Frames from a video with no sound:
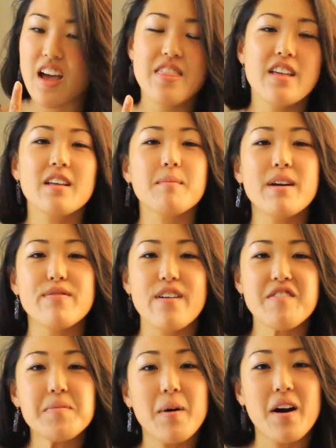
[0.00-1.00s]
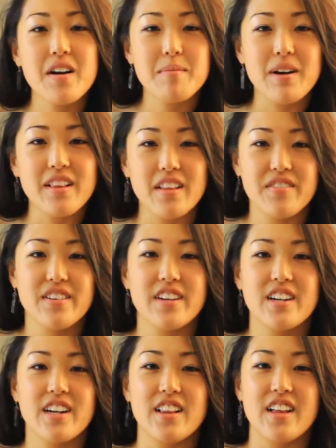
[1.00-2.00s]
I think my favorite part about
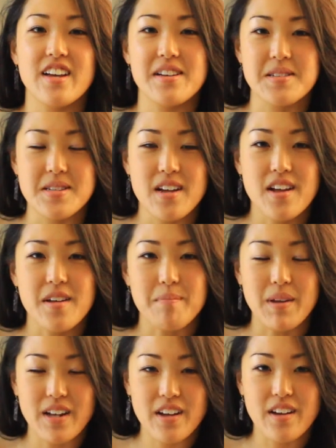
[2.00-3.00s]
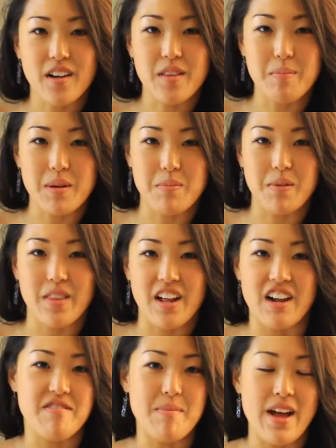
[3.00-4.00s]
living in LA is meeting all the people
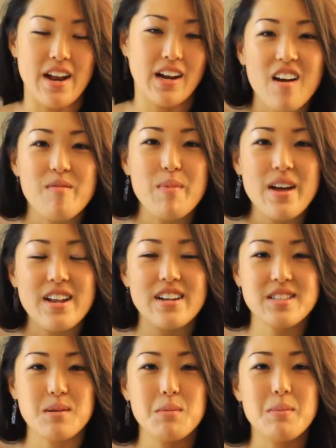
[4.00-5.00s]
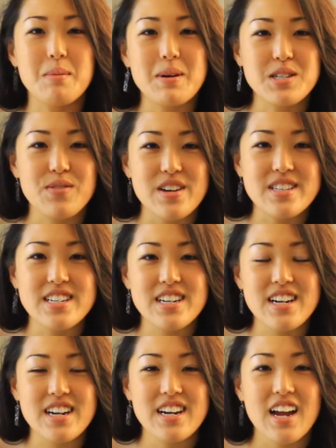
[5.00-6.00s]
that I've met. I've met some of my best friends
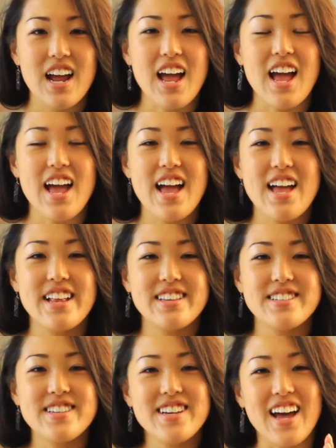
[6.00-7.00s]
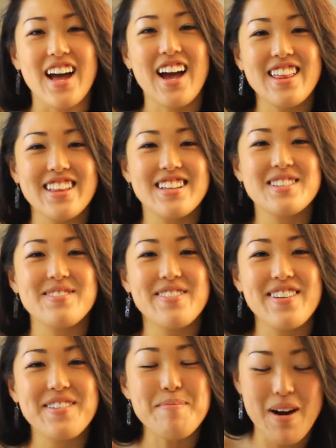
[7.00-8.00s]
here, and so yeah, I think that's my
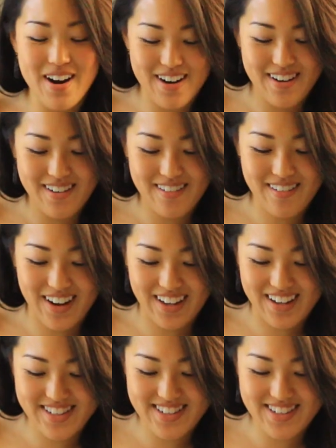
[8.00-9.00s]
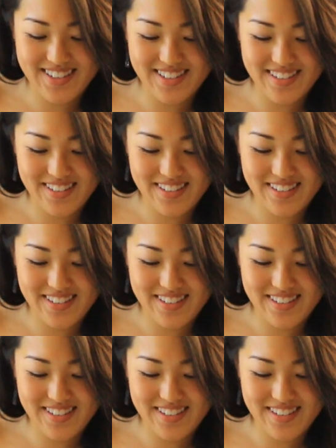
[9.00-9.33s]
favorite part, I guess.